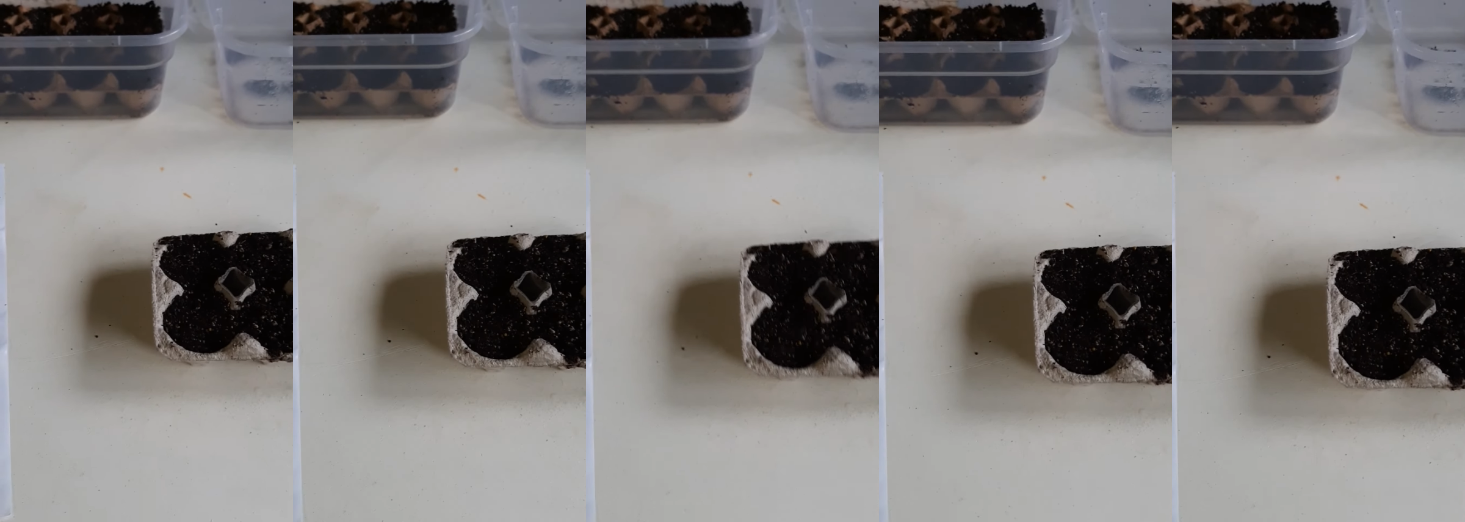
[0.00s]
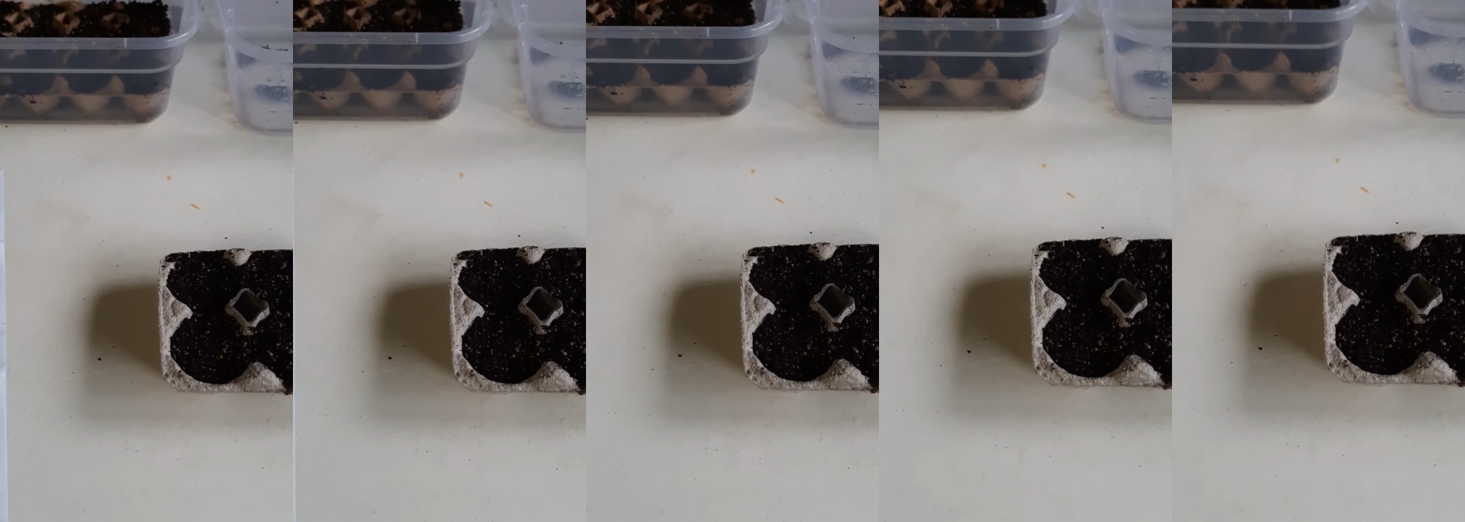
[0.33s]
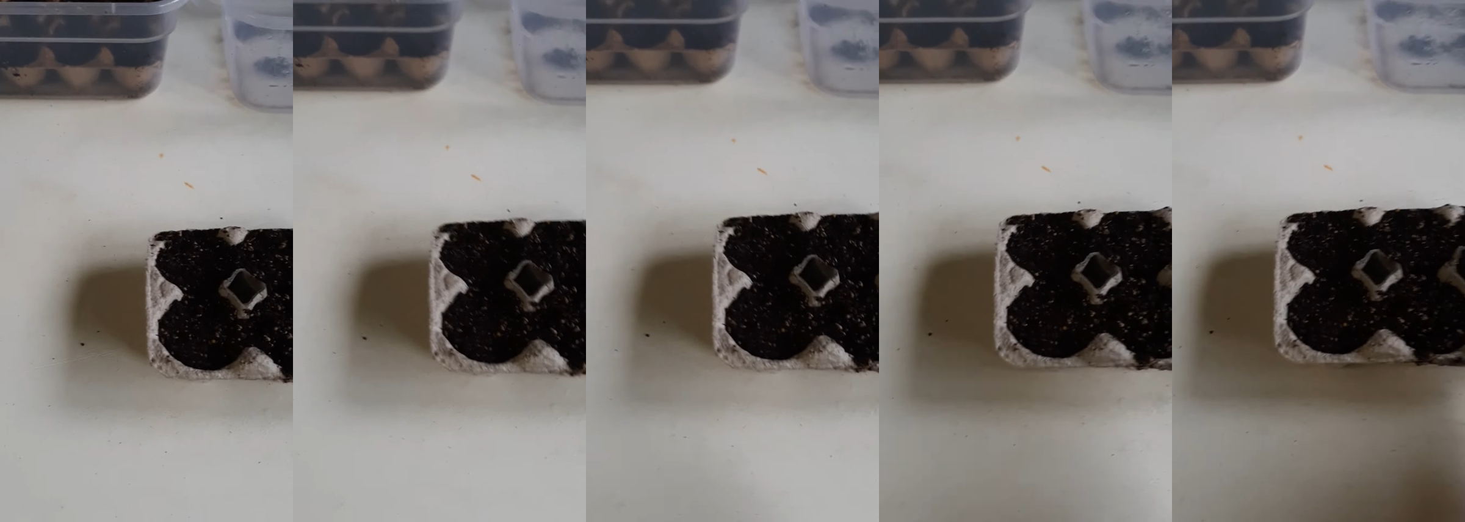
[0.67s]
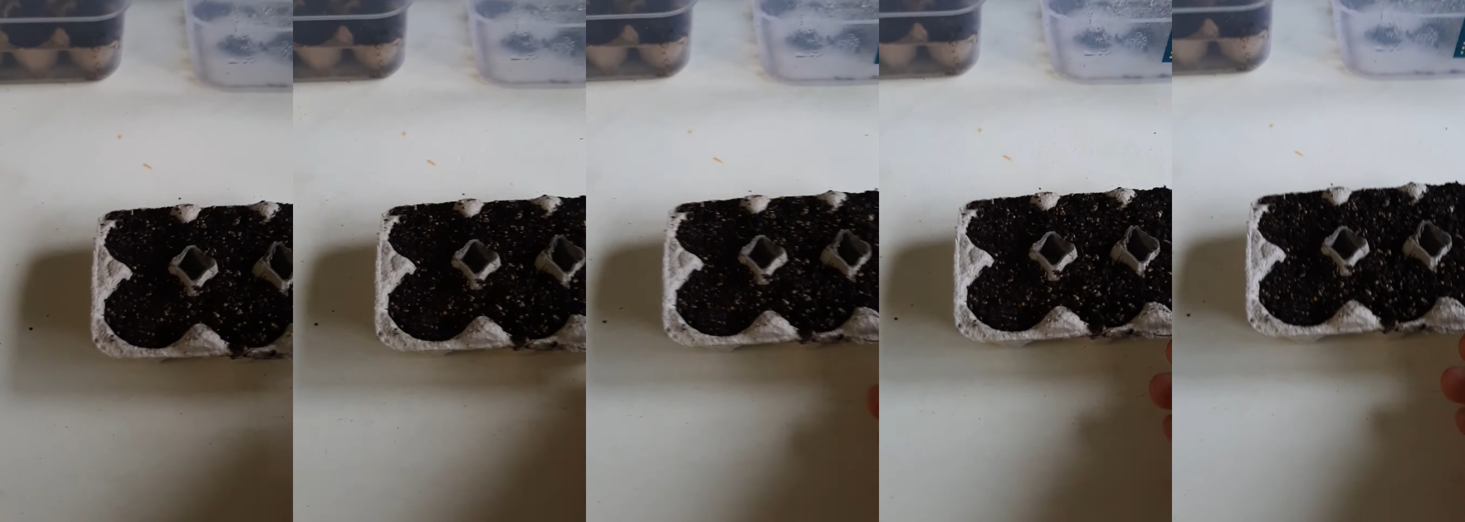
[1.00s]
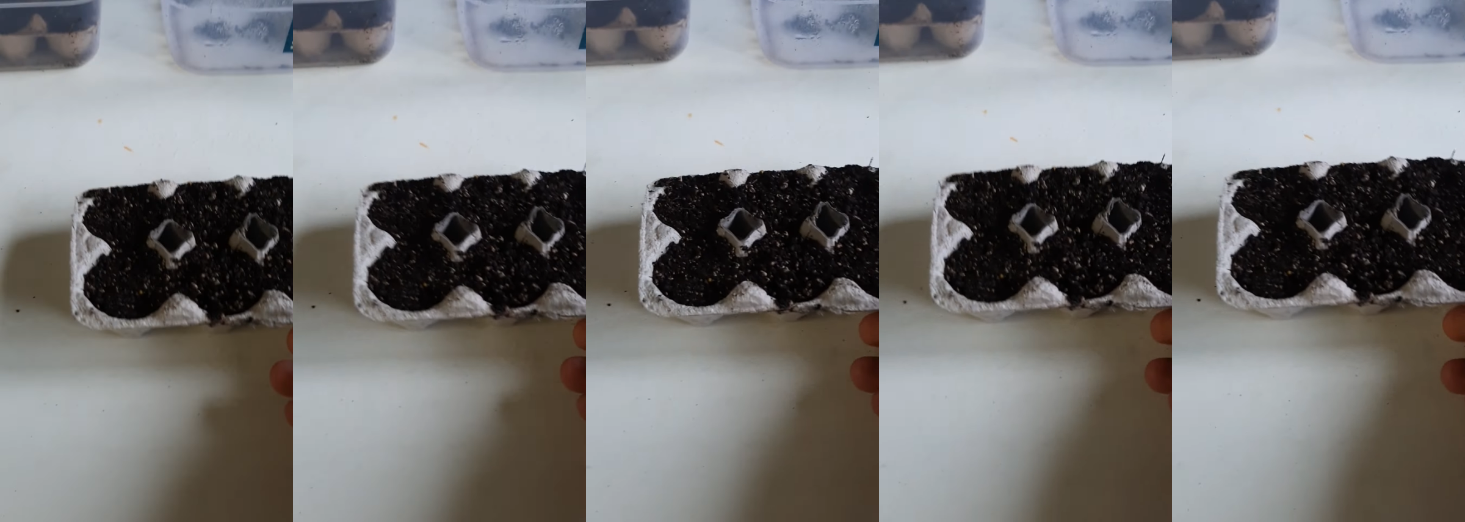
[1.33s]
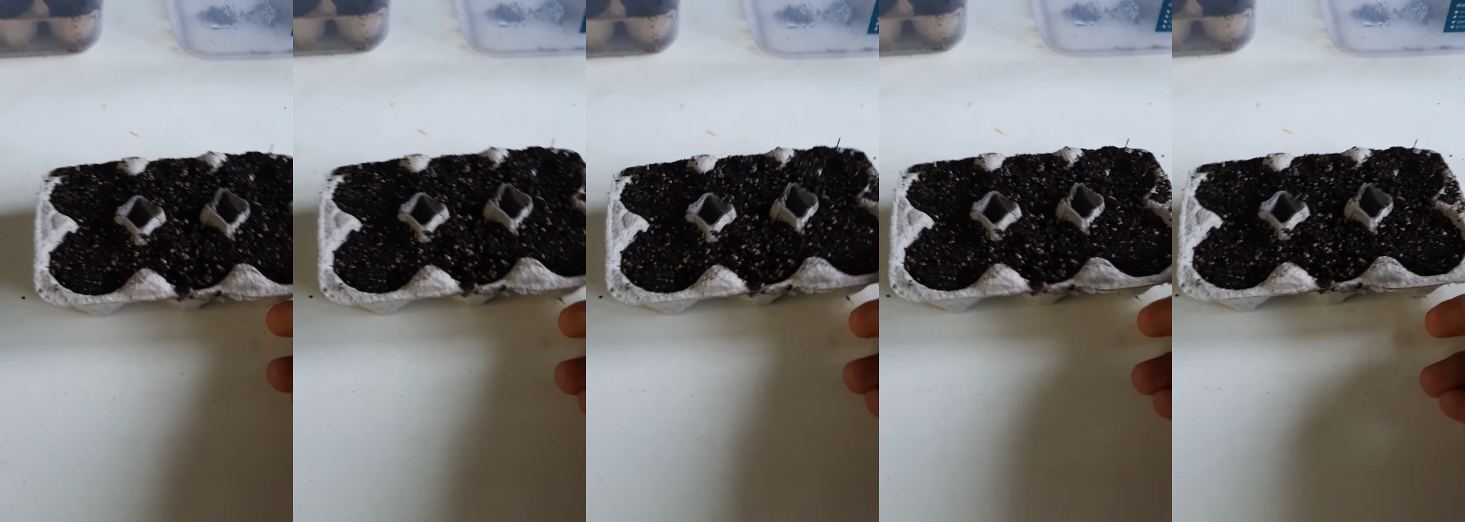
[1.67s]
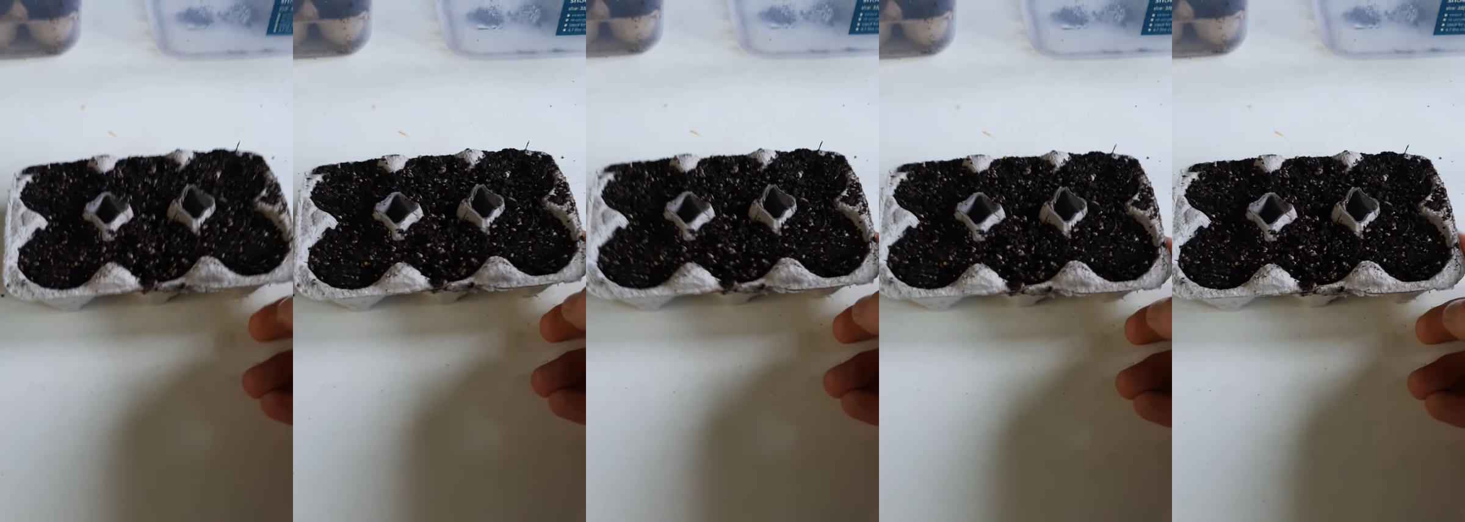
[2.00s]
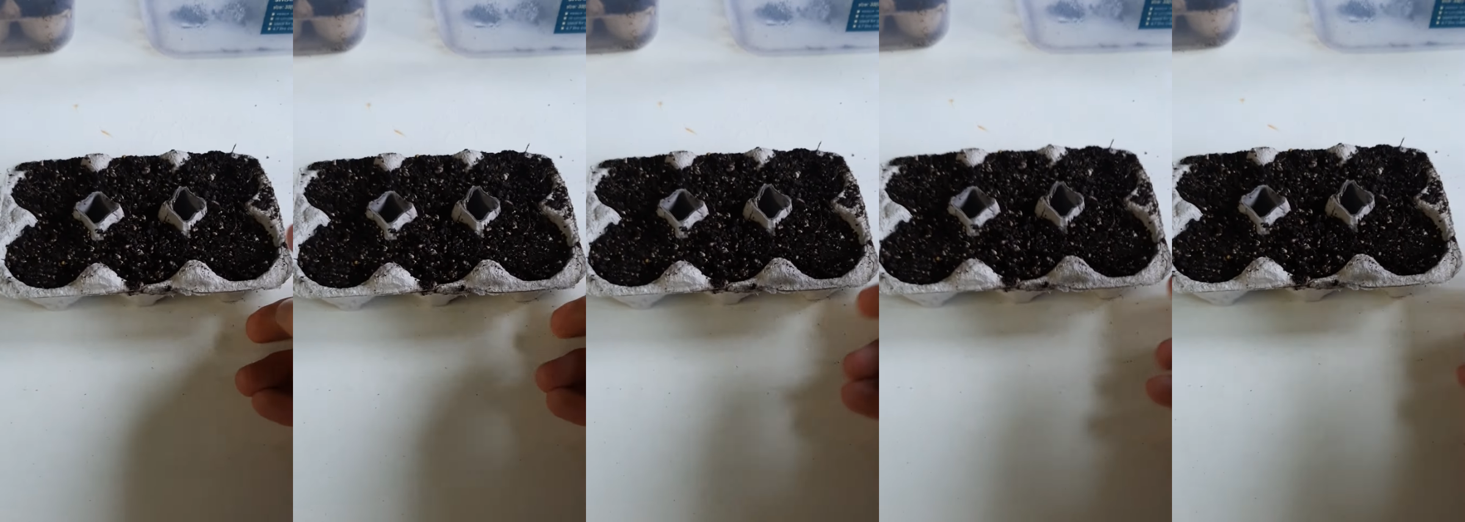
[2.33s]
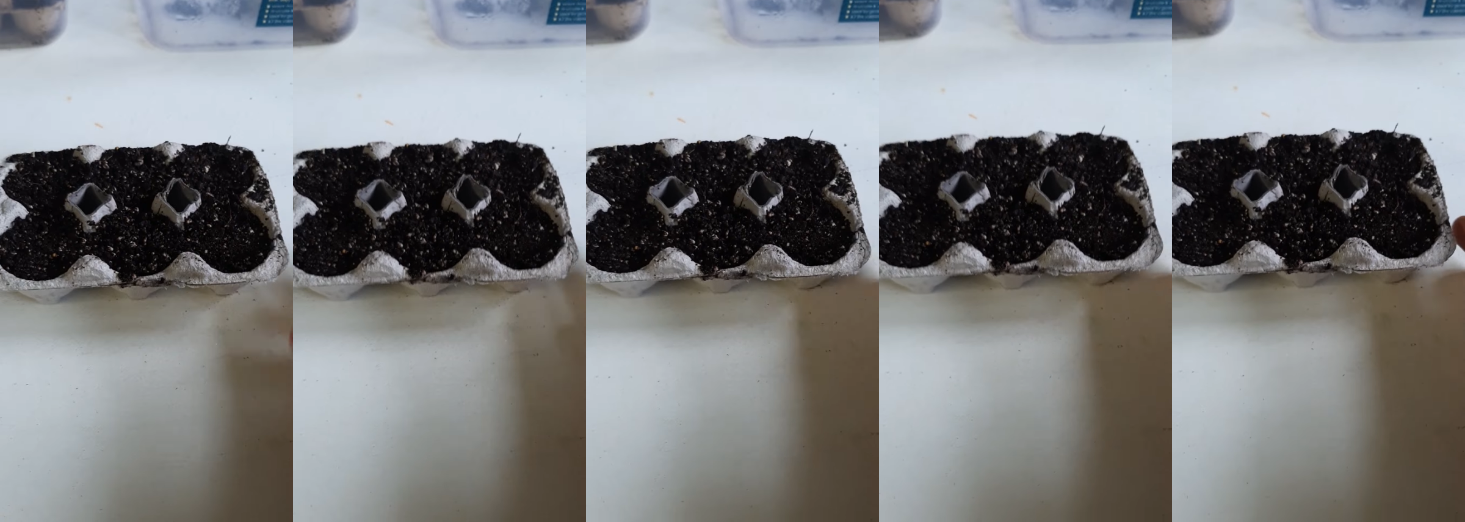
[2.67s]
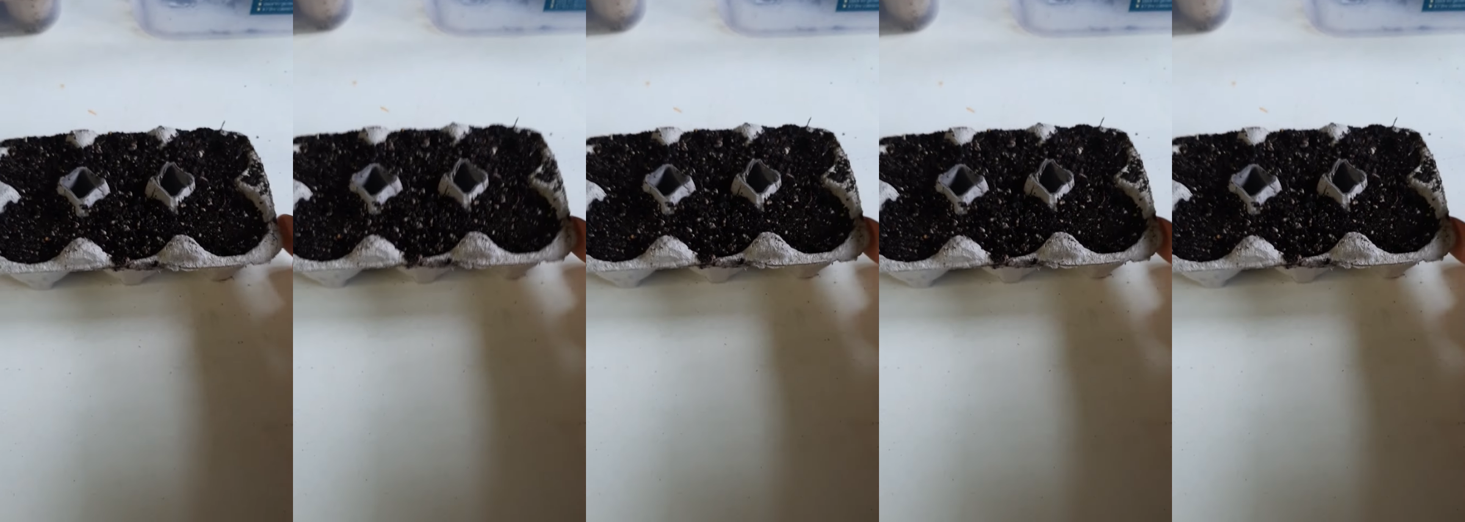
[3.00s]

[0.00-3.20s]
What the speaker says: (no speaker visible)